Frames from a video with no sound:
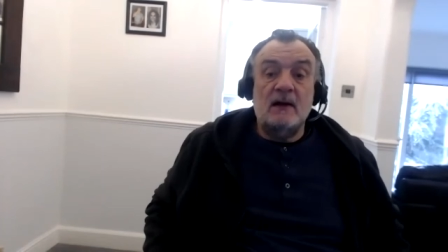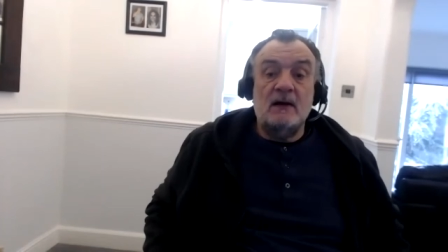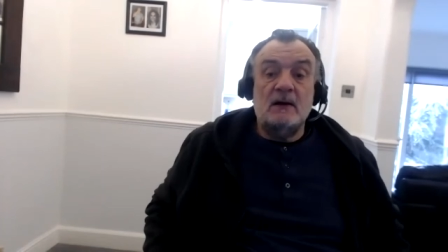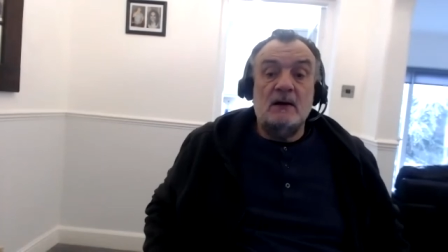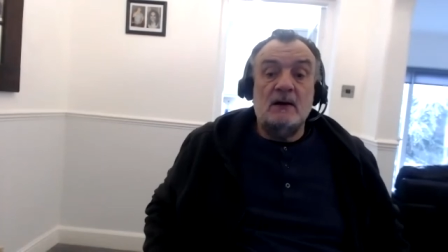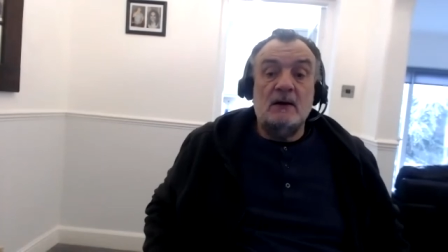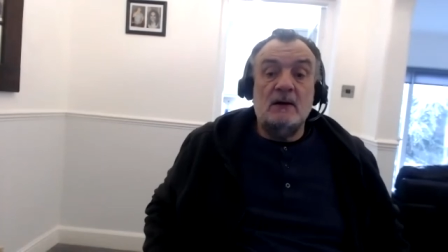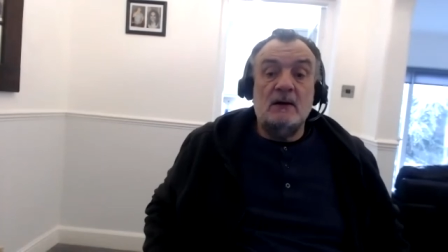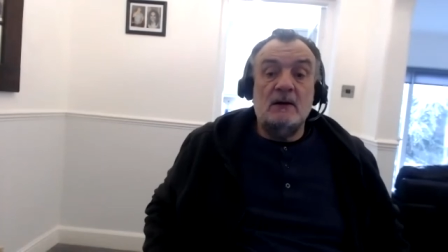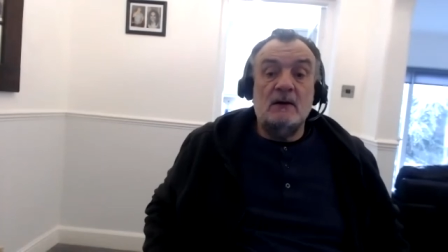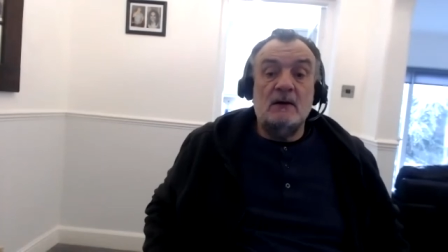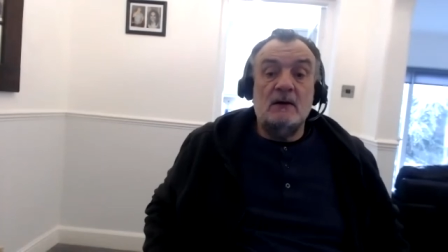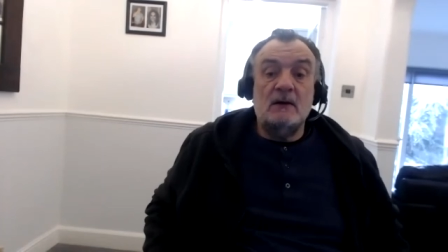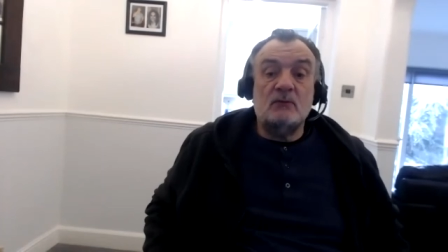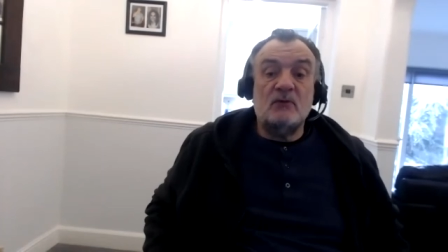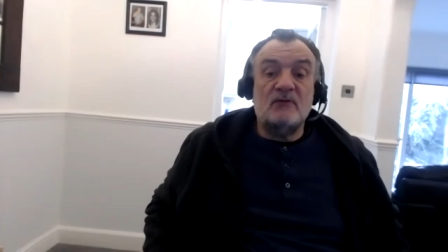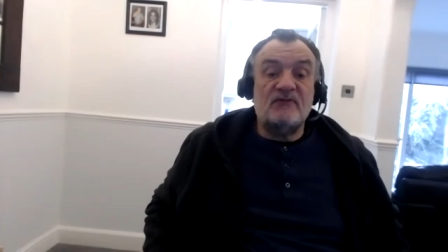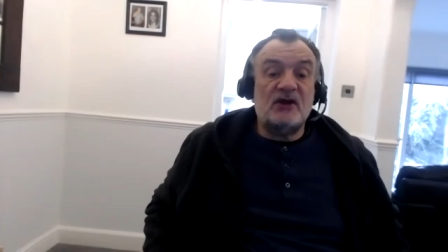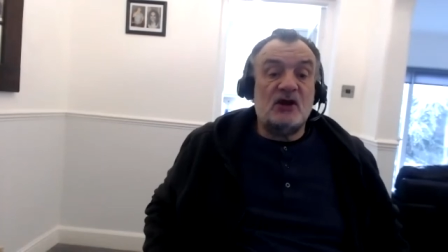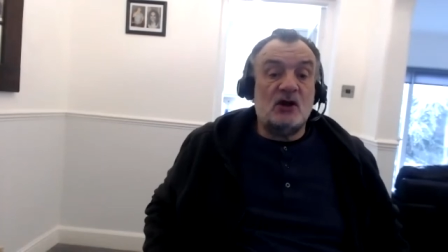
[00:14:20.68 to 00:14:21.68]
uh,
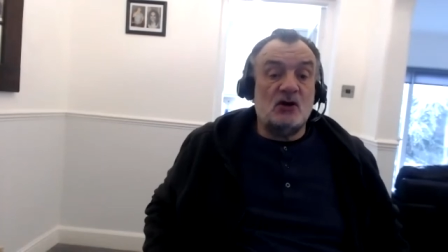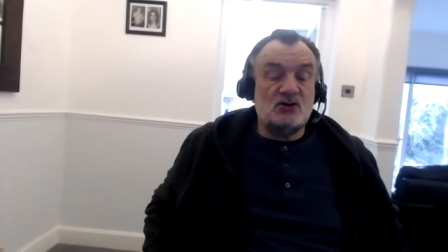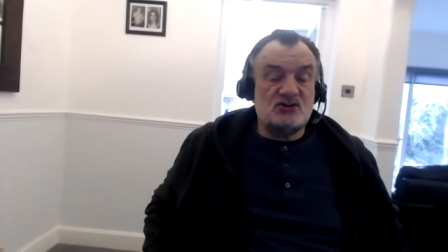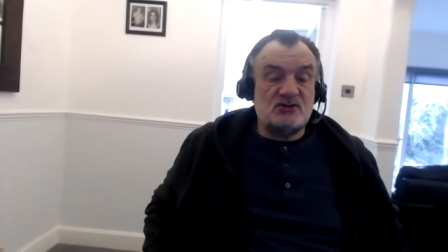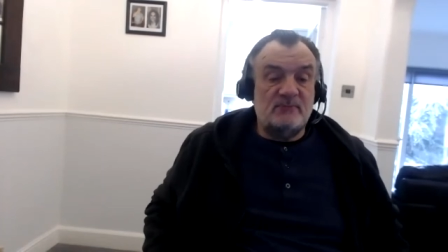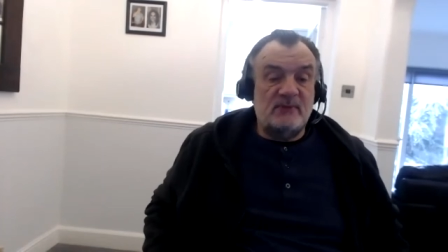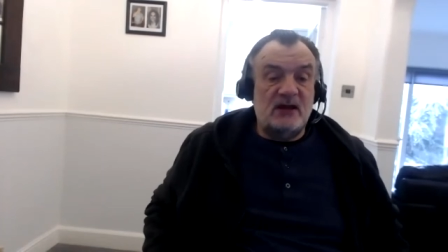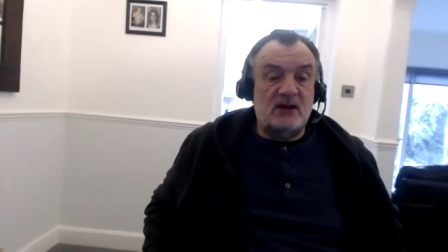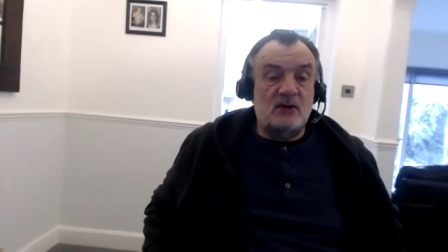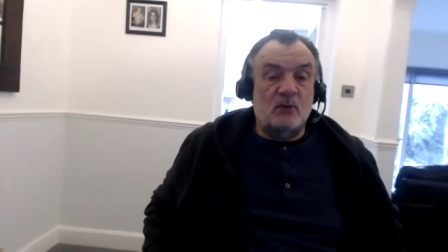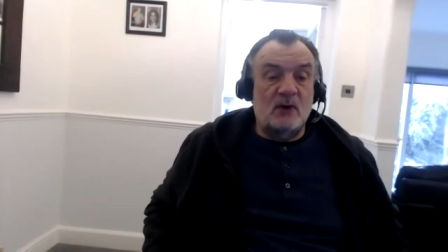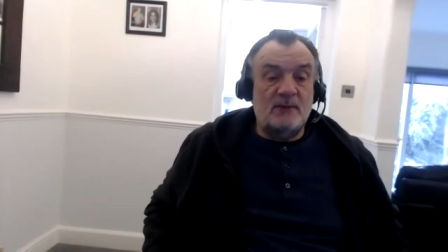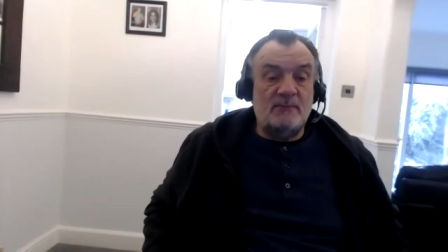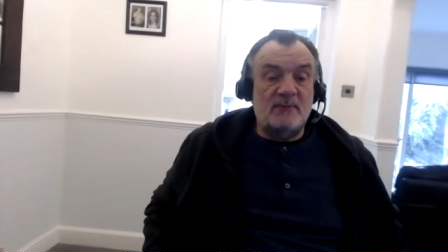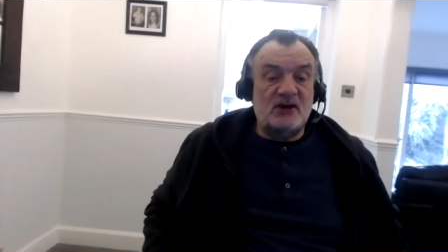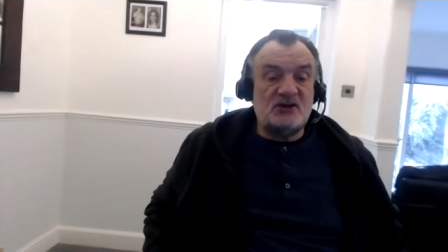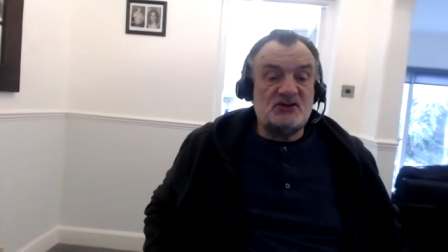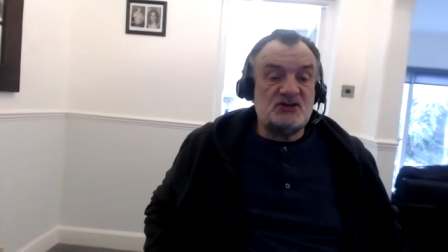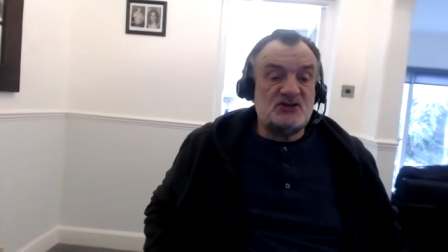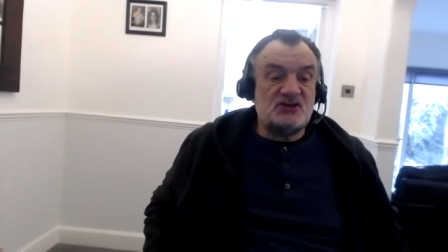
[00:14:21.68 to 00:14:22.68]
with regards to the way
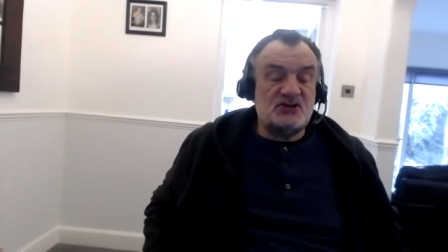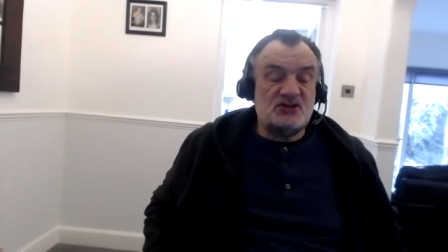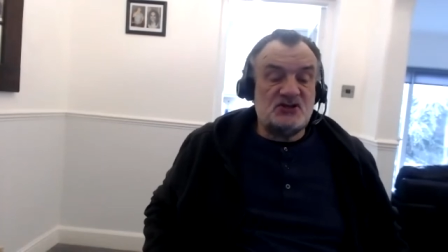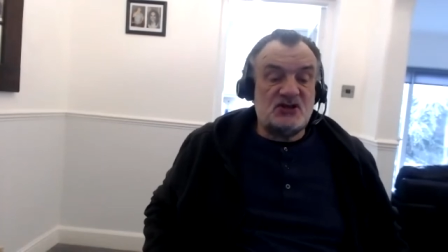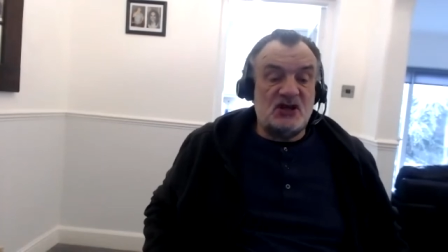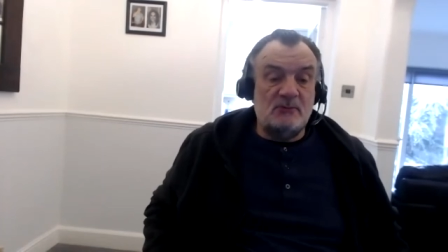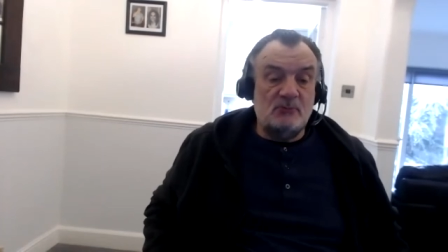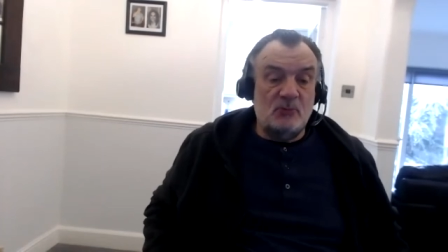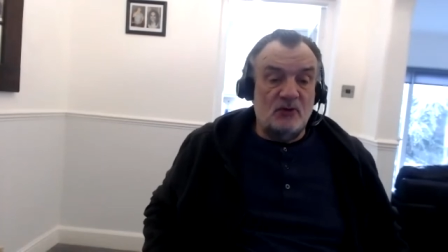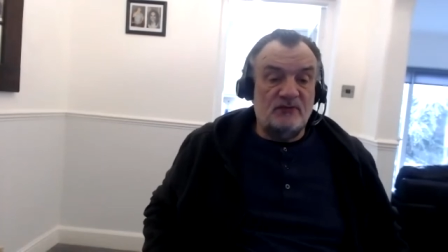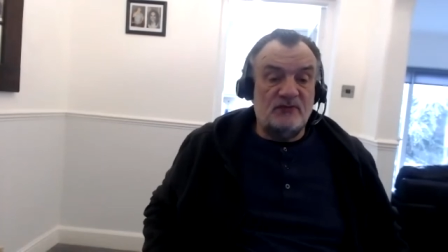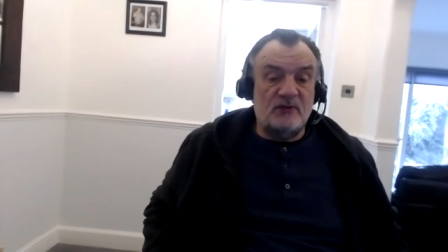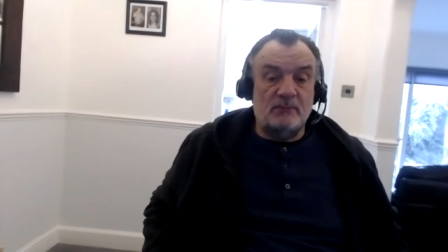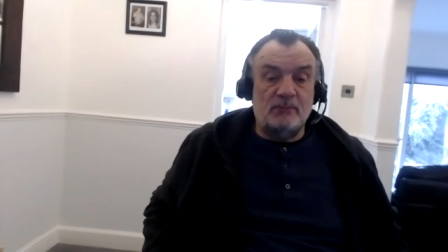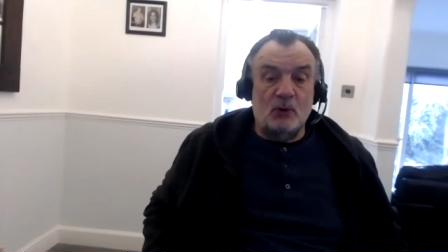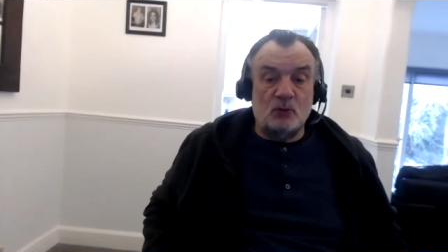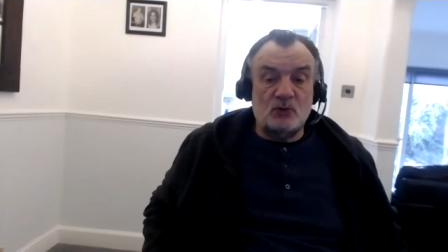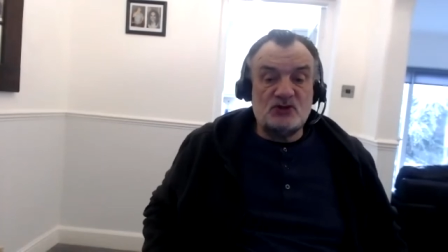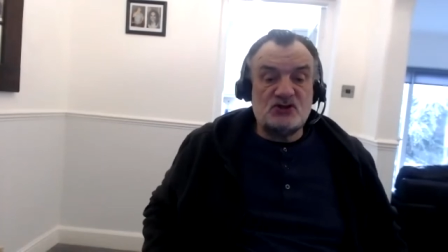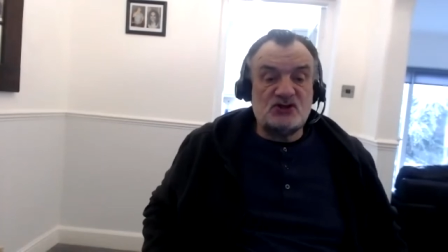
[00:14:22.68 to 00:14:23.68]
Manchester City moved the
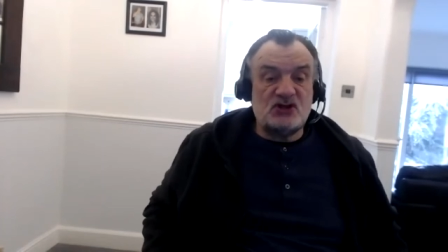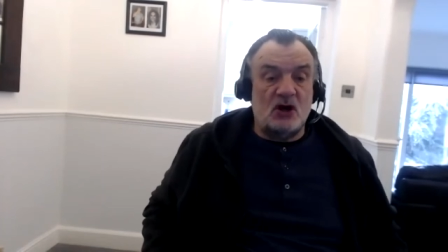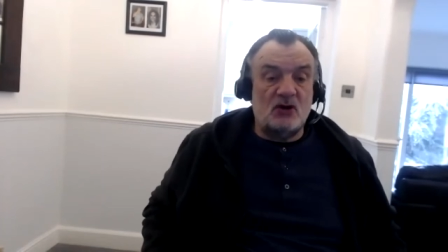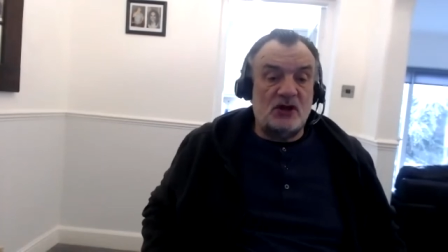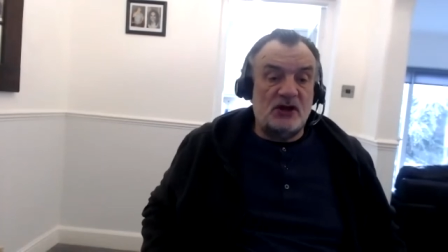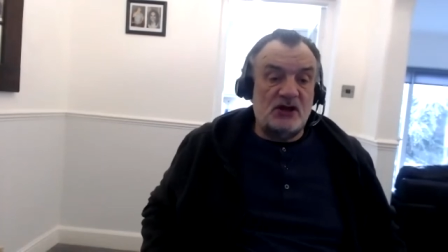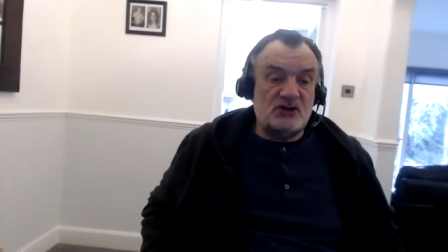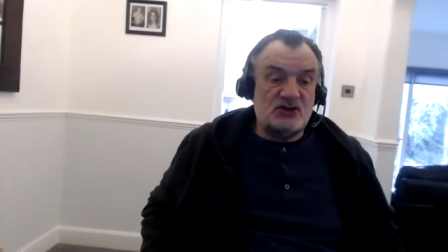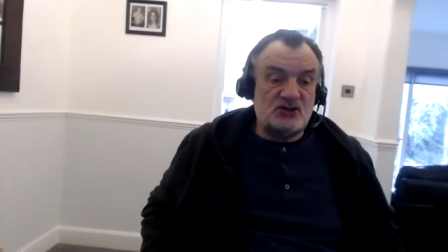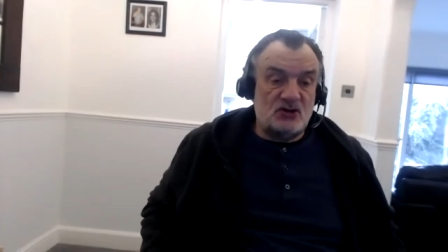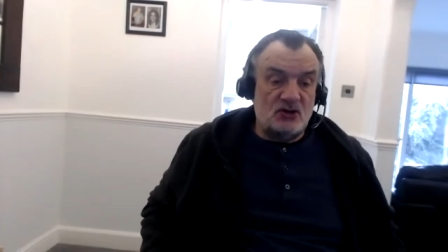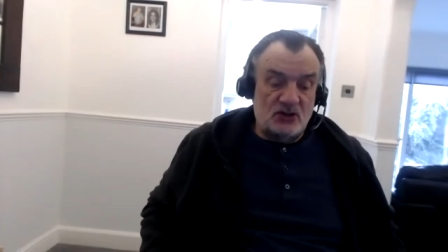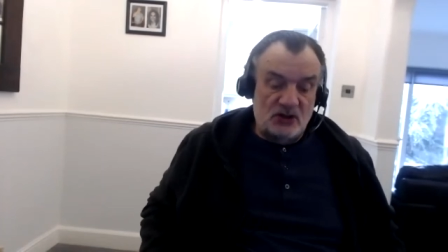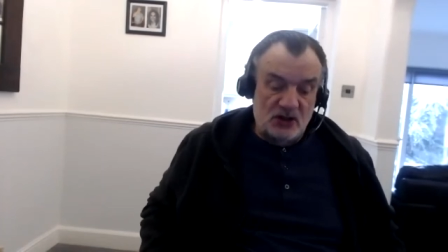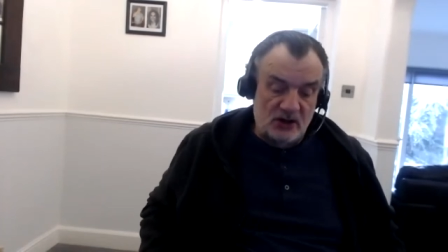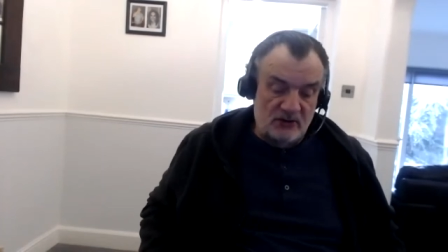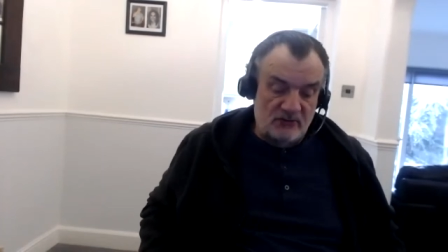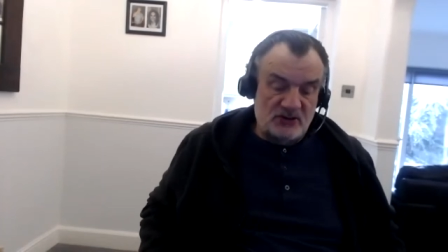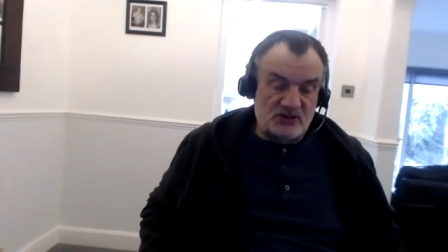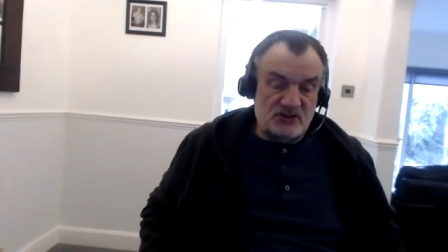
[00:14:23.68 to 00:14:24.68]
ball and targeted certain
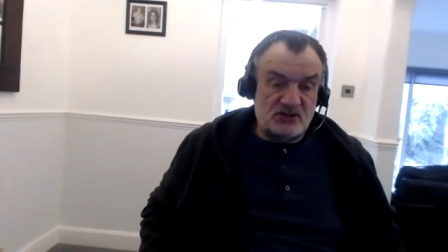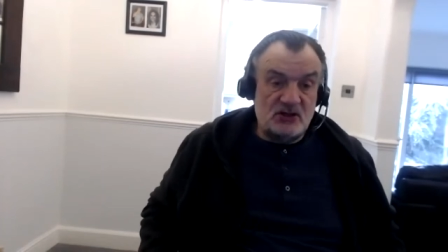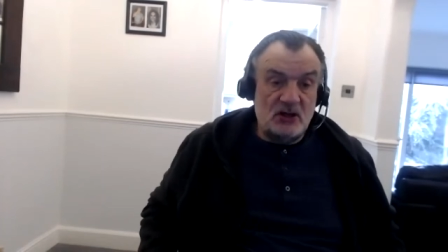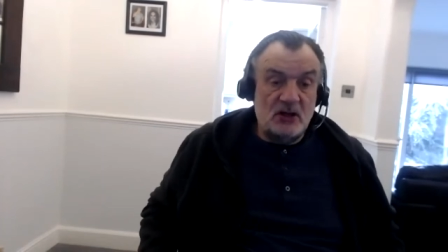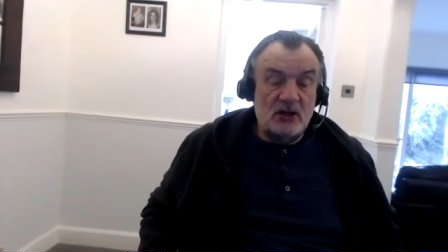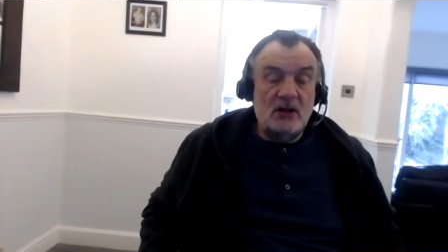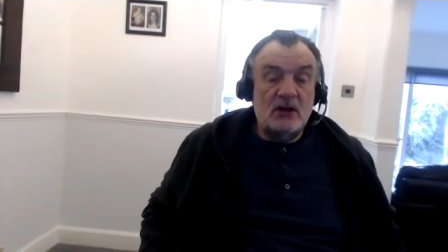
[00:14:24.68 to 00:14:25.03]
areas